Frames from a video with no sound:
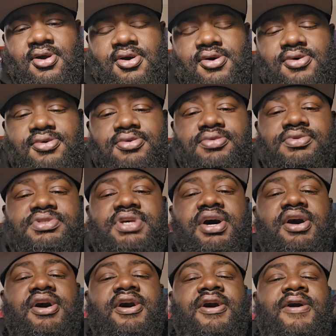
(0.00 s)
who's
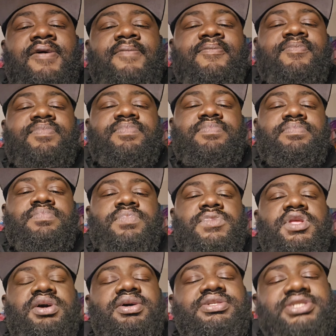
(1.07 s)
um,
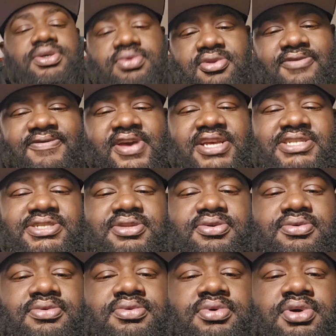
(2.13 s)
a two
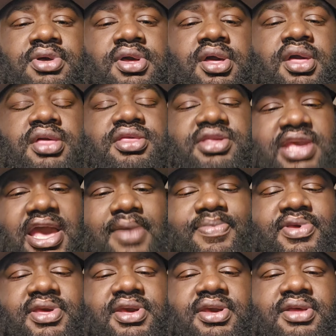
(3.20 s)
divisional
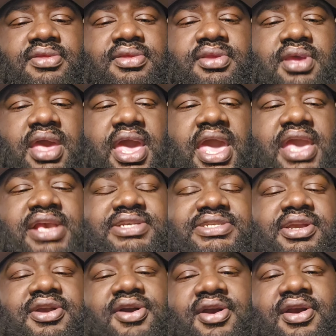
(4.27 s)
champion and he's
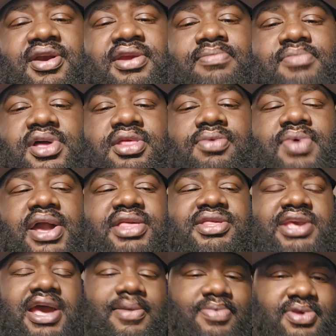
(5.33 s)
the current middleweight
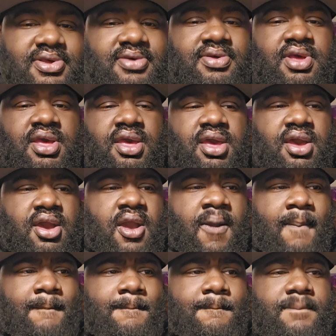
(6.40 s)
champion.
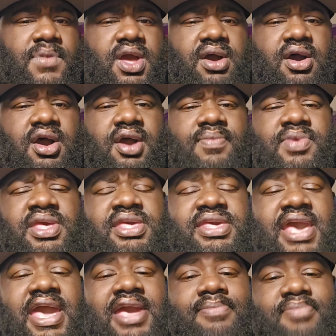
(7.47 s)
Um, he
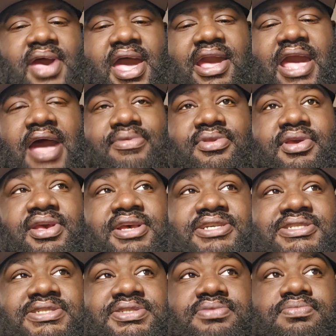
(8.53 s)
came back after
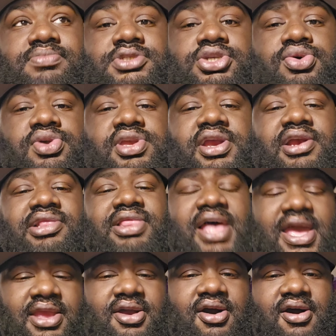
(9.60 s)
his two year
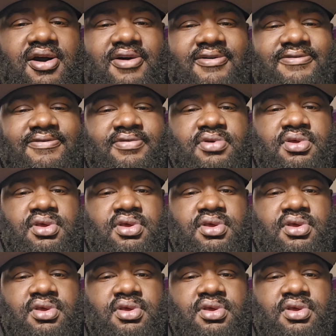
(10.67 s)
layoff